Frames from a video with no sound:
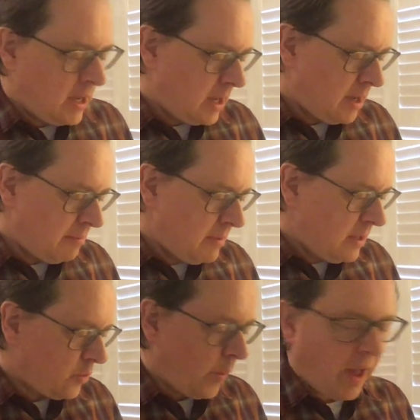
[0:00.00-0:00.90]
The
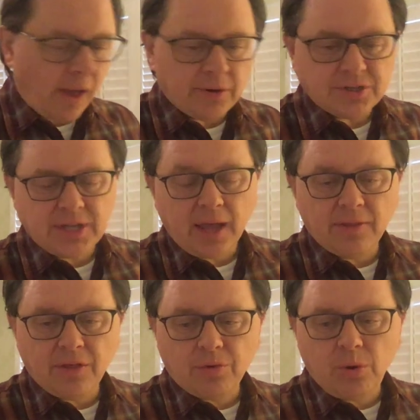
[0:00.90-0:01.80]
way I
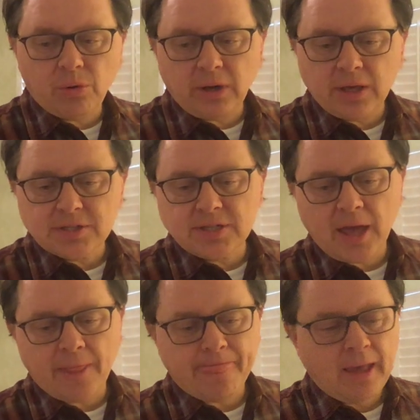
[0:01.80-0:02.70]
understand this quote is
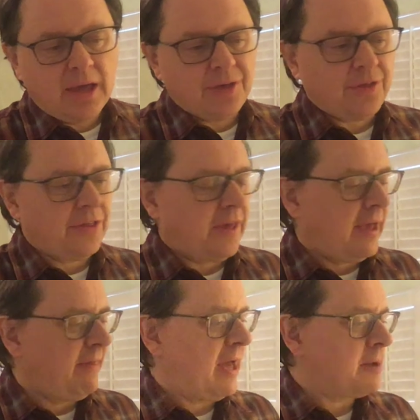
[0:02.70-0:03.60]
to
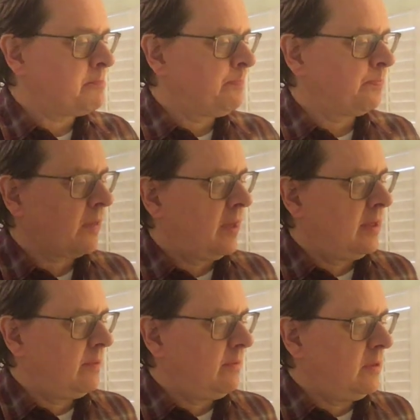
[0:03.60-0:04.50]
say that
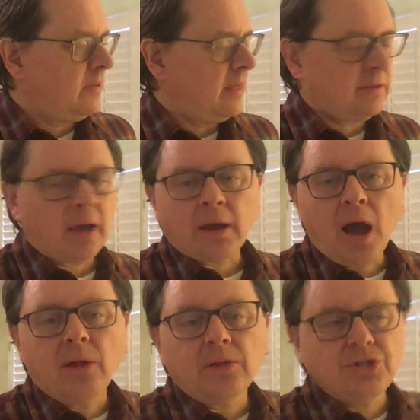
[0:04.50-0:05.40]
the
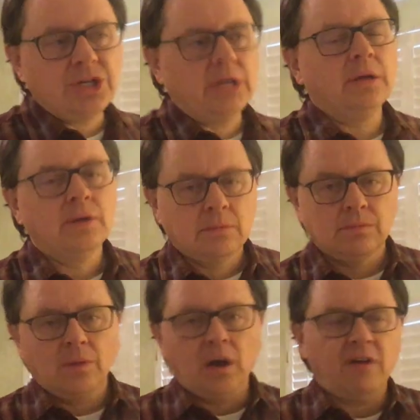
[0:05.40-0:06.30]
technology
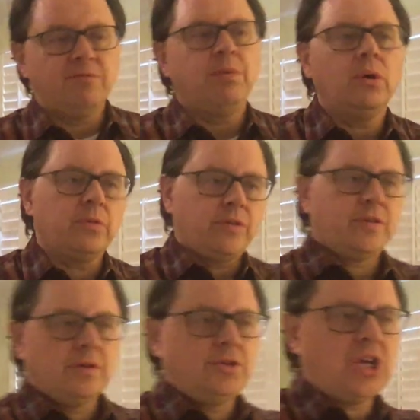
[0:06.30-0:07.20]
of
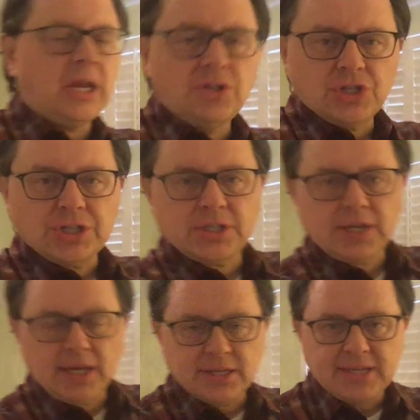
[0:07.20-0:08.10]
both changes
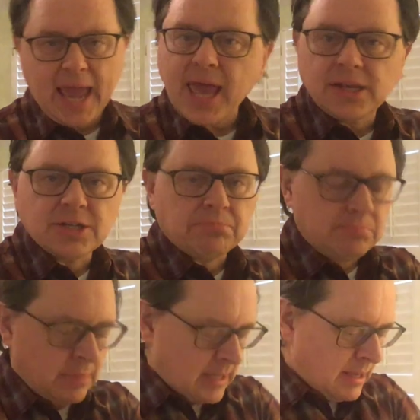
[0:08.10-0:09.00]
in
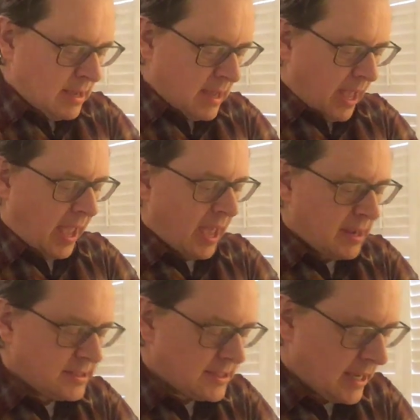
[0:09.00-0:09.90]
tandem,
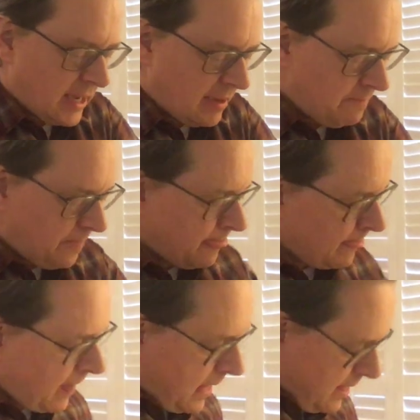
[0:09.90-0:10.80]
and
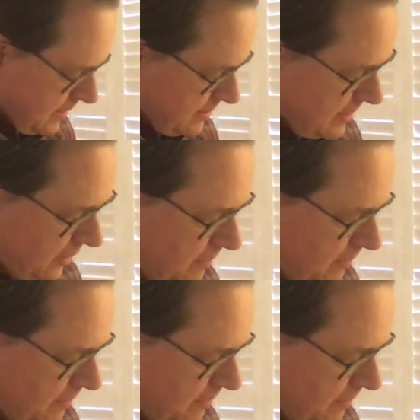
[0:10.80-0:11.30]
this